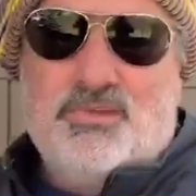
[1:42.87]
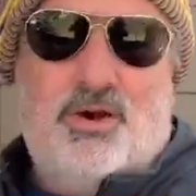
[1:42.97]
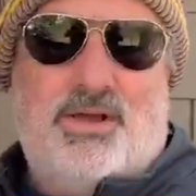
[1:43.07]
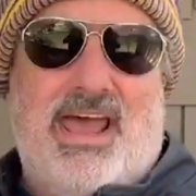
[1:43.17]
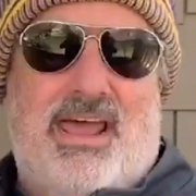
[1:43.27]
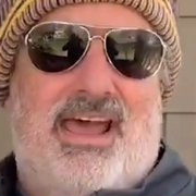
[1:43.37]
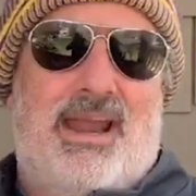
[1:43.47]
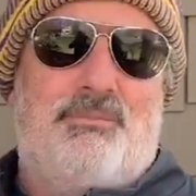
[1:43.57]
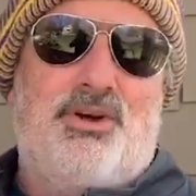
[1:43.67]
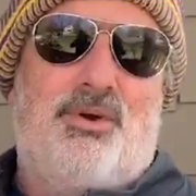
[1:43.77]
Okay, and
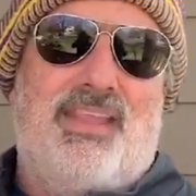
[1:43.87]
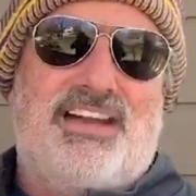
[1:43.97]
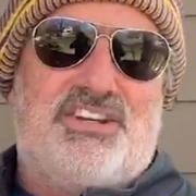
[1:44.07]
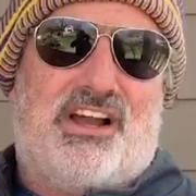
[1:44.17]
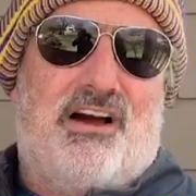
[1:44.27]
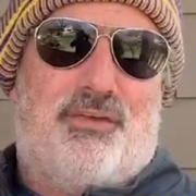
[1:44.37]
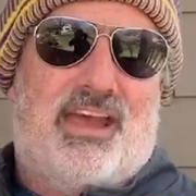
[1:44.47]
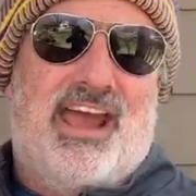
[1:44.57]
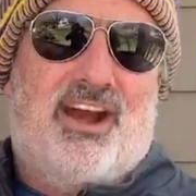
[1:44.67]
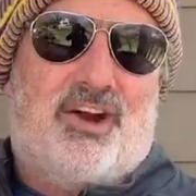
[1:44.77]
I'm doing that to cover the
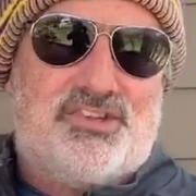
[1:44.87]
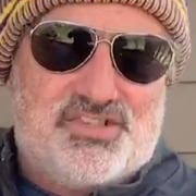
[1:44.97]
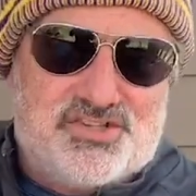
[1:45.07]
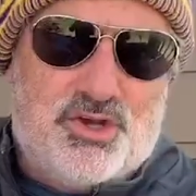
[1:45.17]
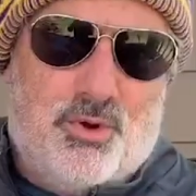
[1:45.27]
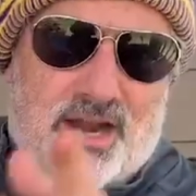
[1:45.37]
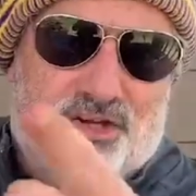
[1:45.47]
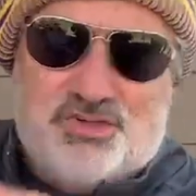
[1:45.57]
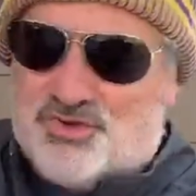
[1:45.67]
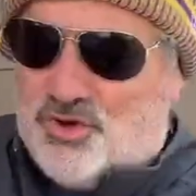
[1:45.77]
hair because it's so out
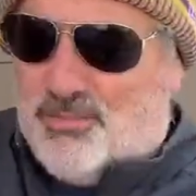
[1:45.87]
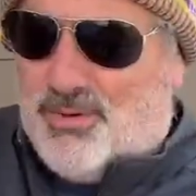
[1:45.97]
of control,